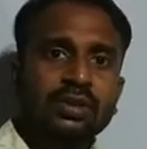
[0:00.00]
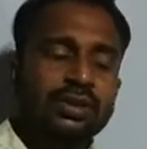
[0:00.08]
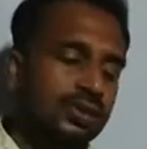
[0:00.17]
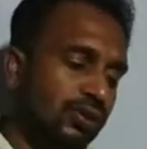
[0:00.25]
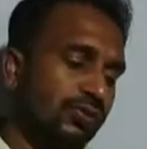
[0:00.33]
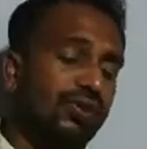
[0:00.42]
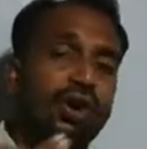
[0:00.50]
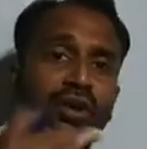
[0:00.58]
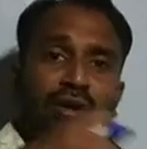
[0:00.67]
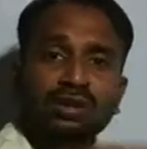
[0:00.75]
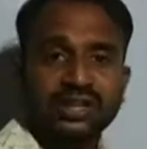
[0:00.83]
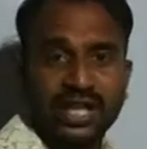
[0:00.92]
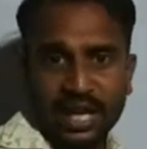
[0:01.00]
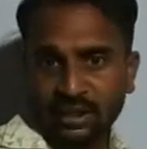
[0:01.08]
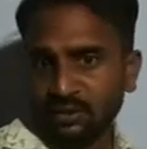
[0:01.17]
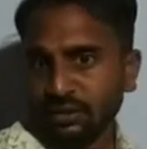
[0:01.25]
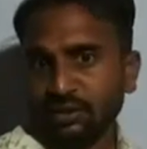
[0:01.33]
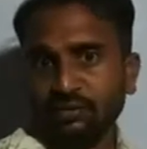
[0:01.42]
so fall on the
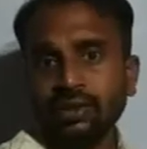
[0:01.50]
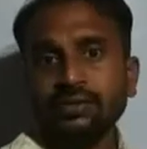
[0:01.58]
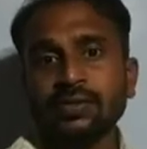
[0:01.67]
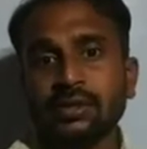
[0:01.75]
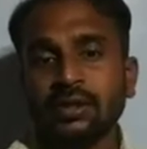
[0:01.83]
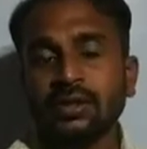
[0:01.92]
another wave.